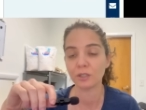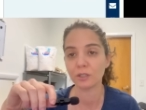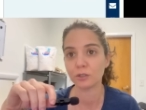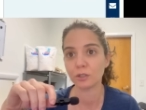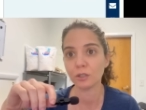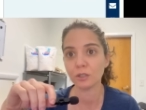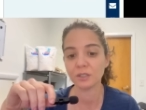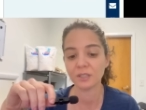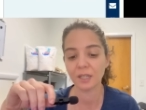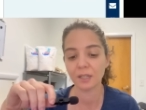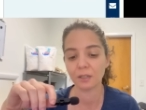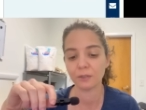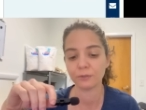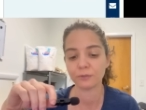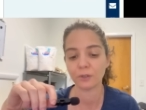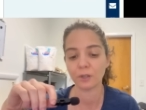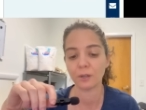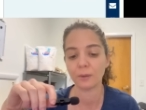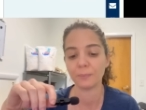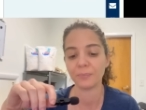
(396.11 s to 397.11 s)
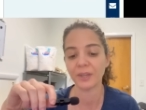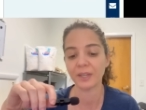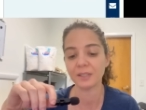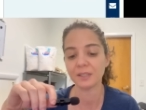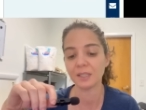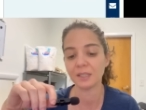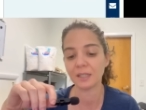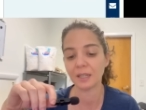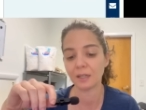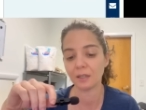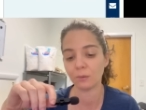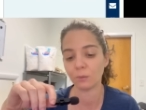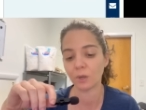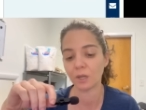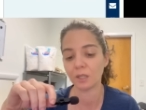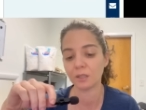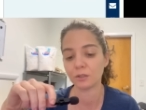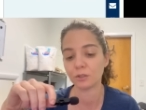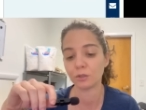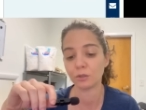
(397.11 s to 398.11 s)
So they took data from
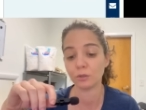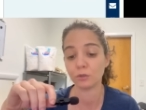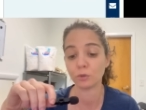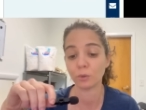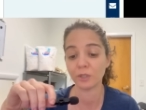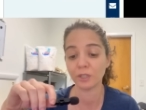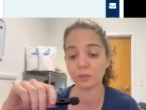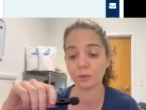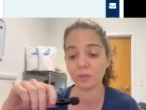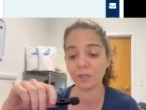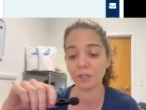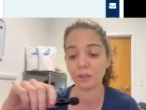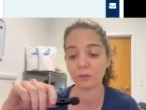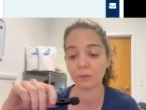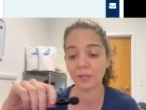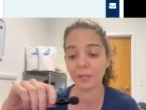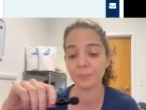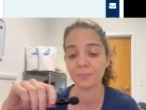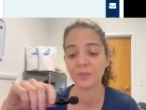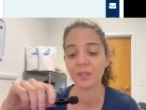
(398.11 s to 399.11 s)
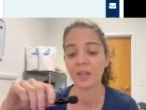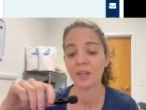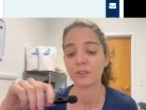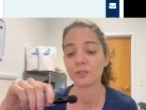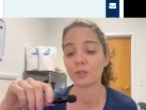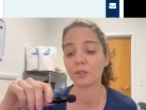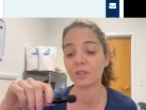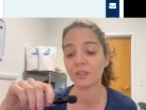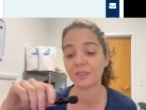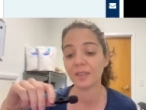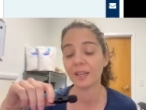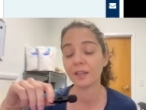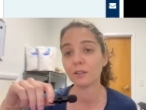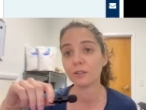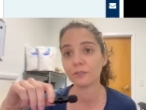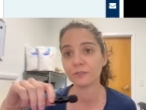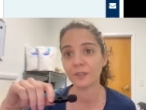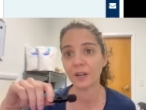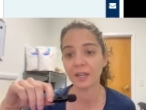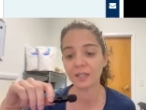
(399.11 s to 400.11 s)
1981 to 2023 so that they
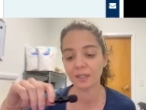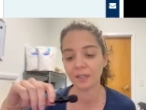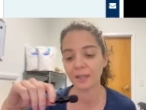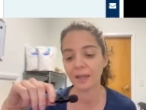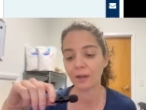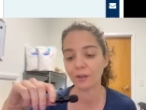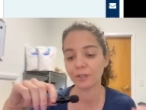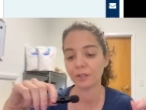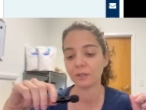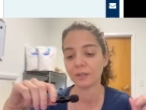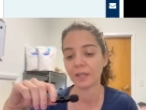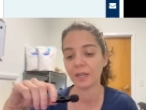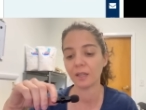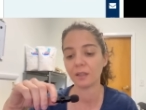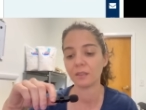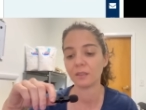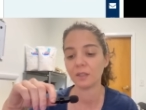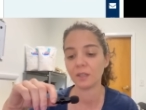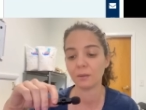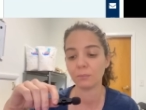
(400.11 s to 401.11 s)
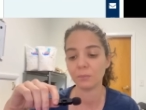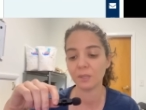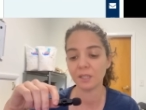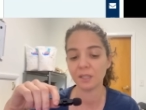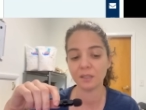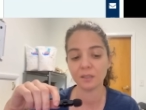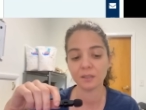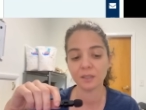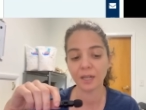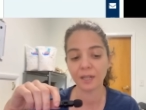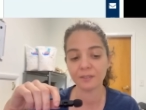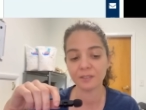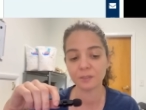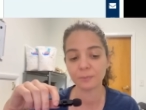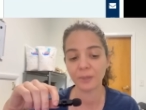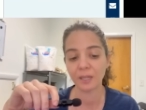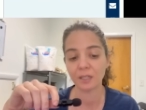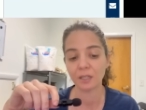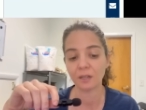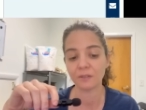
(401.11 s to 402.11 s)
could find and calculate the median
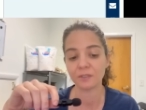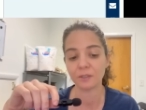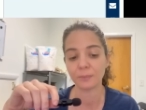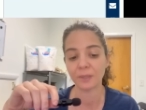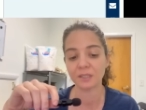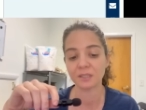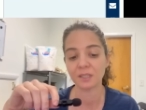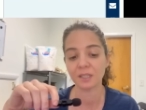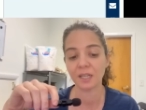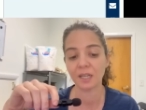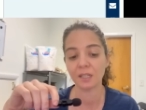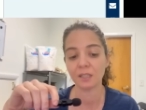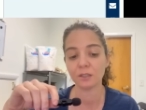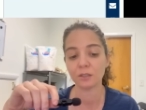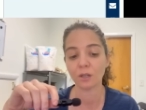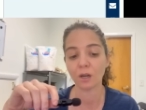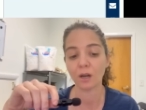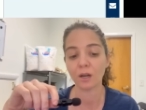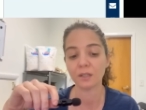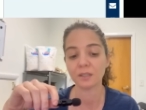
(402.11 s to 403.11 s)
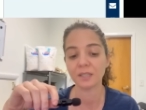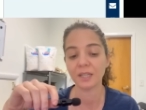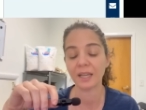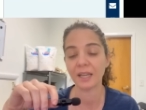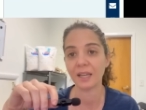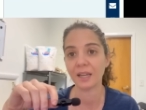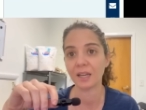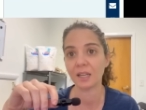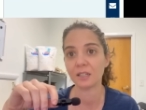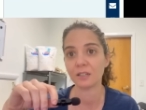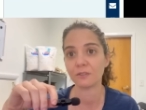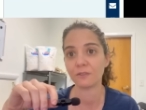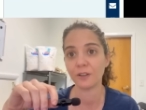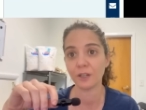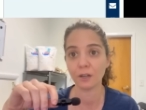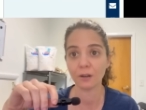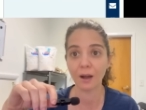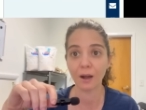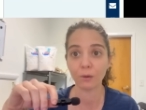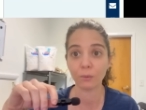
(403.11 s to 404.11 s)
lifespan of domesticated dogs and
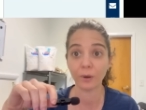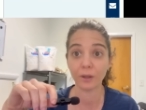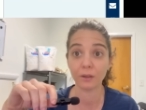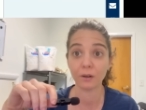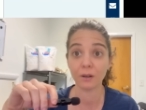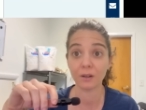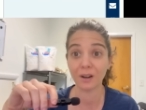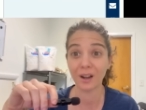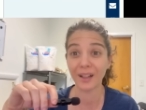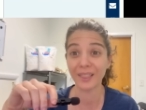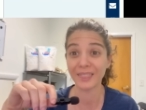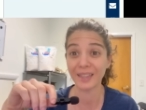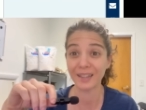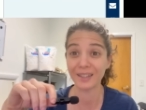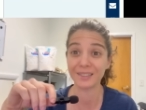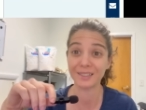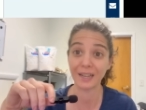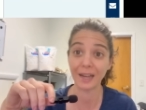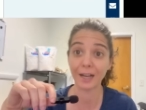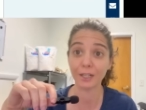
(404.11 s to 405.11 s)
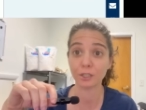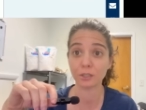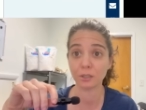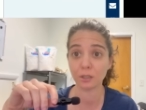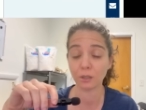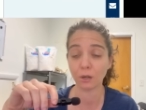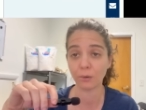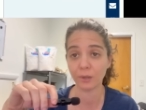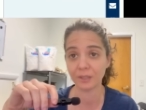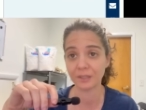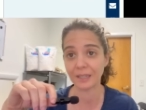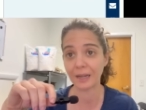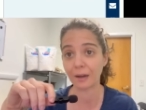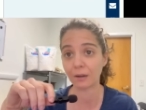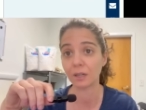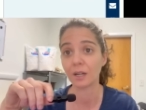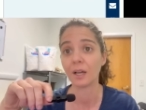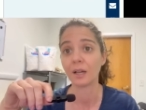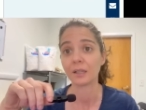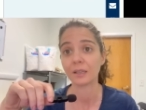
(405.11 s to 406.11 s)
figure out whether or not that is actually going
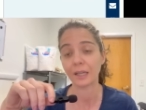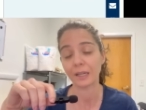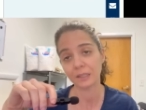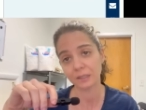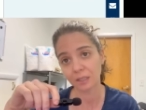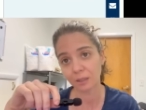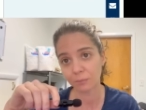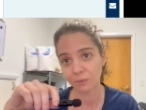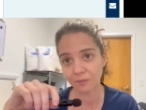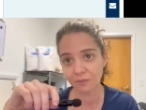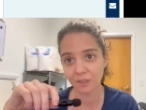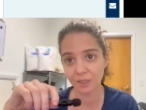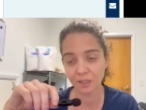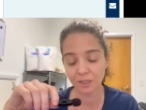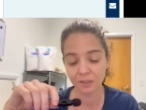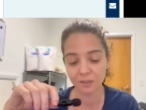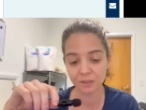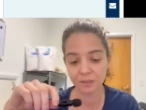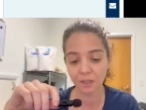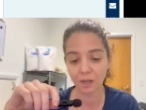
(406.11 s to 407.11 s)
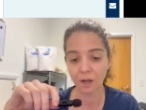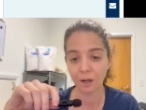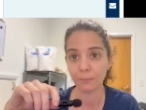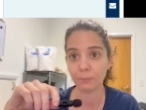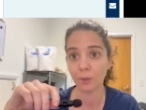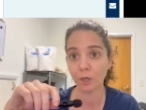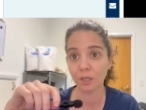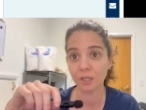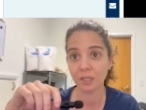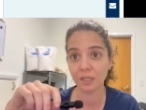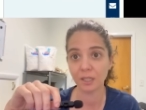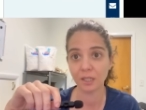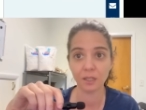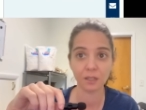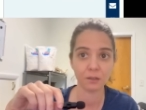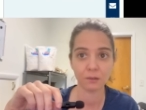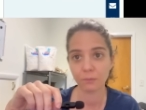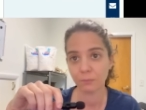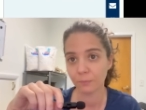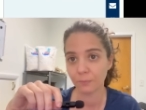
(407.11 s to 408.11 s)
down like some of these um,
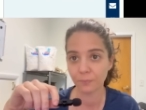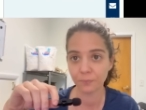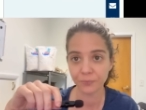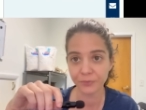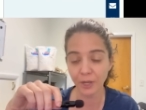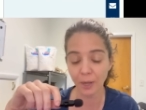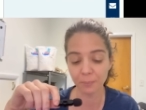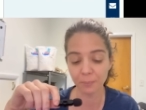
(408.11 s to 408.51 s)
marketing